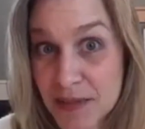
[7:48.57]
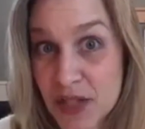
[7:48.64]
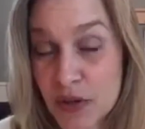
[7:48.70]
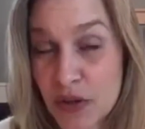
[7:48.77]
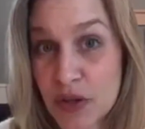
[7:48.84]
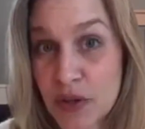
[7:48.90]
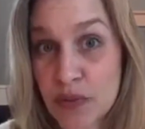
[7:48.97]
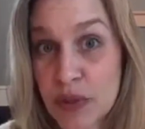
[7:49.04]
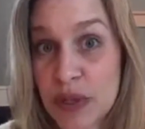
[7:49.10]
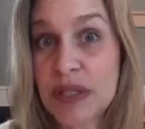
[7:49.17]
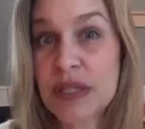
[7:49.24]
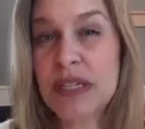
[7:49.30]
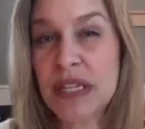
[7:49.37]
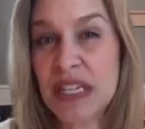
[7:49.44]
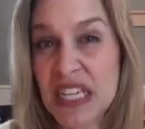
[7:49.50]
So you
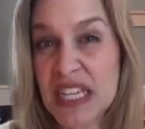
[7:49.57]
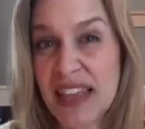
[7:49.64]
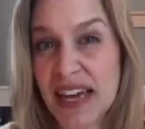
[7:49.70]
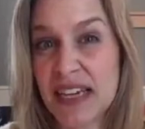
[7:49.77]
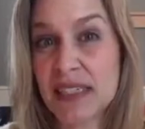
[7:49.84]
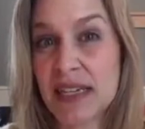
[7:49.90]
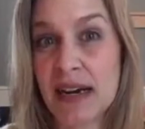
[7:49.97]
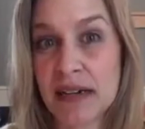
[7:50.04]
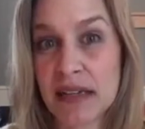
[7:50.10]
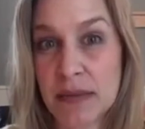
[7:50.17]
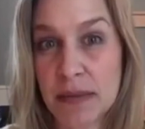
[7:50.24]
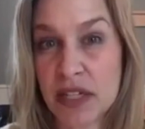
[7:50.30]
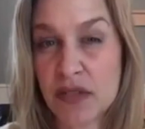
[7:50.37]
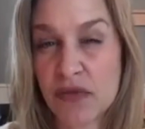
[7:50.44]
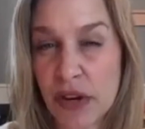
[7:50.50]
really need that
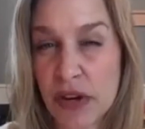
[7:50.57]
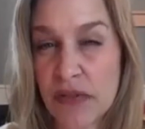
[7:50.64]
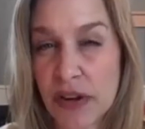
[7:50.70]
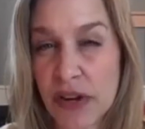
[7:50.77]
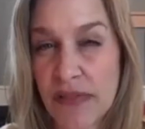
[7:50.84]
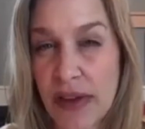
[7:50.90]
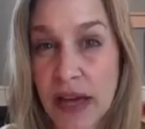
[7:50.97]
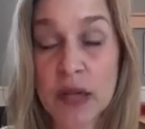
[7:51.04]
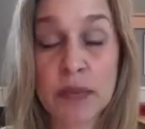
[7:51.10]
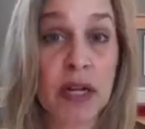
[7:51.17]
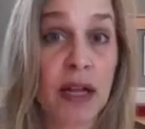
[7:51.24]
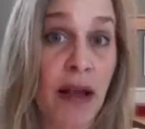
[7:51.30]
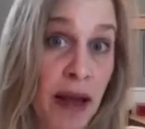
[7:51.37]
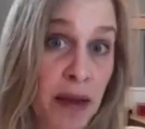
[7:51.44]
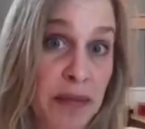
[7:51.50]
document. It's very, very
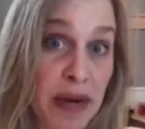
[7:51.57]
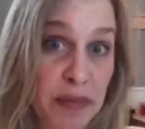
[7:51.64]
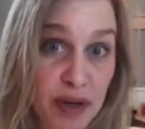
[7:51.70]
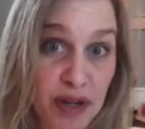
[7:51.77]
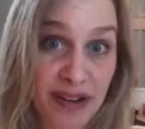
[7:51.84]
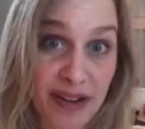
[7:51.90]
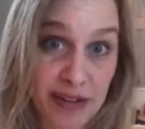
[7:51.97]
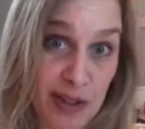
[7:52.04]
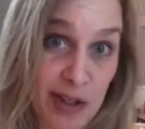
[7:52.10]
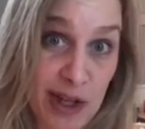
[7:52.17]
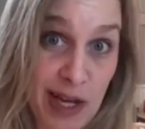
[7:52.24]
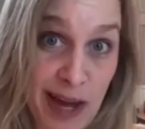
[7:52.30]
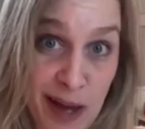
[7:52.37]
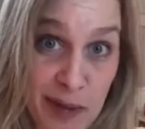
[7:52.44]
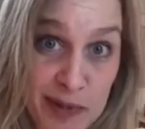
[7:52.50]
valuable, and my book
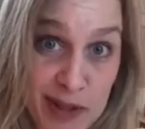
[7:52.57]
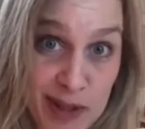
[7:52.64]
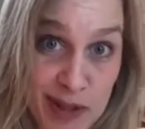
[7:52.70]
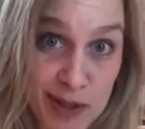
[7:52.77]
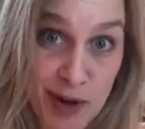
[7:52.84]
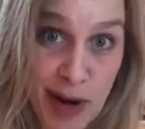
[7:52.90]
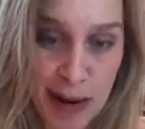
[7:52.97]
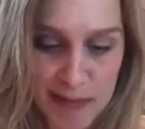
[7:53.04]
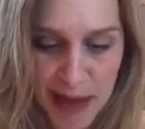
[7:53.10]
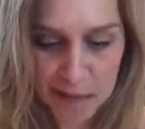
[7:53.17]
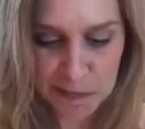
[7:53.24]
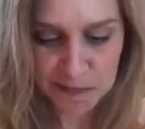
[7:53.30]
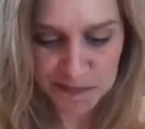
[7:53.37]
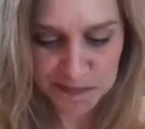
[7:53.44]
actually helps describe that.